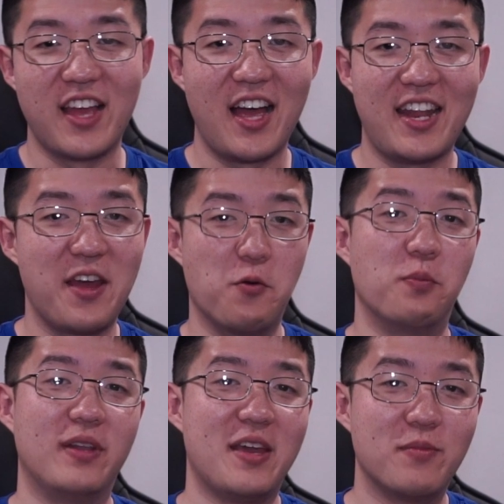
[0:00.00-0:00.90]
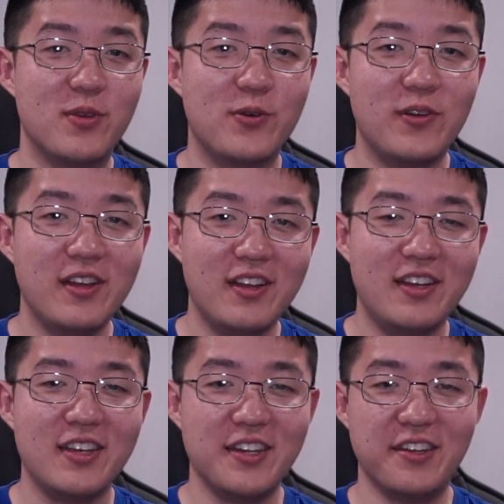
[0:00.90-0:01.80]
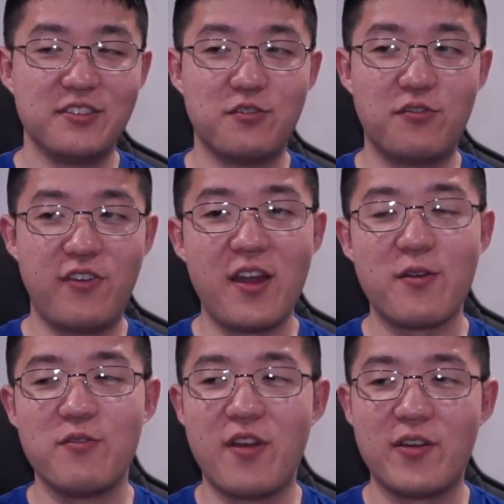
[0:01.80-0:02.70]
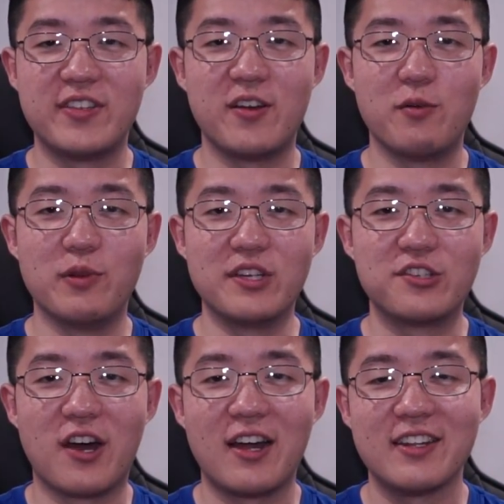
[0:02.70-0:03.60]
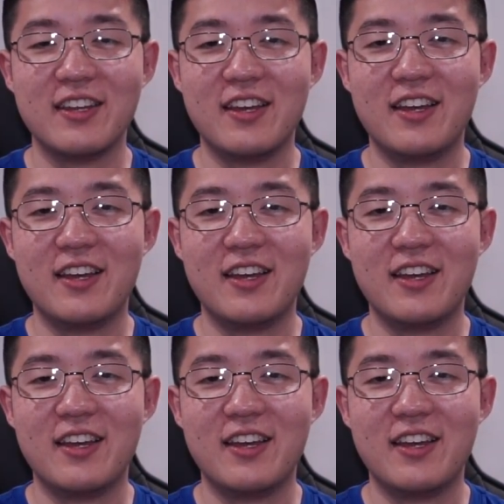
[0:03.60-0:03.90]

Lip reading: not, I don't blame you. It is very, very terribly shot.